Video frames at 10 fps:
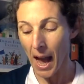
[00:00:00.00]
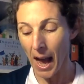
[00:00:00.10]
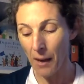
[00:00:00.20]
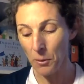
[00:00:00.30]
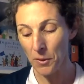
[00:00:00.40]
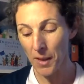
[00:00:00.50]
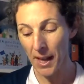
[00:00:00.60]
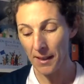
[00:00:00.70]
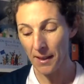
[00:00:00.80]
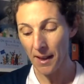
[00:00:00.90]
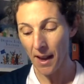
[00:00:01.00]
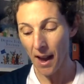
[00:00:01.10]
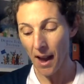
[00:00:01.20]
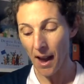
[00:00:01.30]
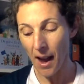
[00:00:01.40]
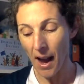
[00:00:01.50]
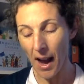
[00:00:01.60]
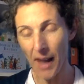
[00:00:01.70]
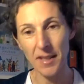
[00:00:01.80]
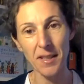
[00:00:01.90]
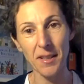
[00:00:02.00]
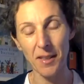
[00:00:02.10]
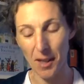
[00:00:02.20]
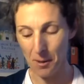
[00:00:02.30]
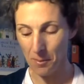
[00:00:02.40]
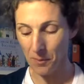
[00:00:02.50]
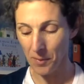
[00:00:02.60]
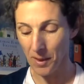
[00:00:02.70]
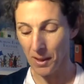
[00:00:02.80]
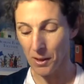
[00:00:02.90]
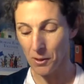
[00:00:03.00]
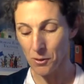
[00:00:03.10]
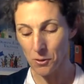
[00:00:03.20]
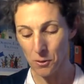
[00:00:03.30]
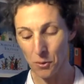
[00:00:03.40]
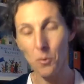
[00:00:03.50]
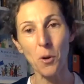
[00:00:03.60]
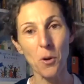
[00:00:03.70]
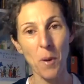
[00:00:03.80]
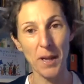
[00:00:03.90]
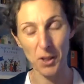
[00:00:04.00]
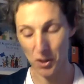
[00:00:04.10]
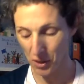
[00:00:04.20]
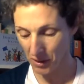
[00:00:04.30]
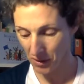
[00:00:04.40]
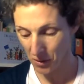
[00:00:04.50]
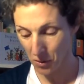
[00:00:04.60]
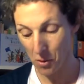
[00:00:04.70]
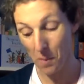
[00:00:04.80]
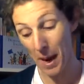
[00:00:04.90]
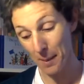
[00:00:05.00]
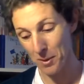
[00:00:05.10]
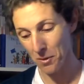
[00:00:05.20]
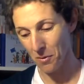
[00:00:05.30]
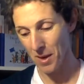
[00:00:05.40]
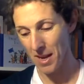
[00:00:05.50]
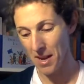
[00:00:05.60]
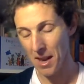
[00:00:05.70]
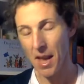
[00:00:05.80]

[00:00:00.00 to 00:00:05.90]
I would then ask them 2 more questions, or perhaps 3.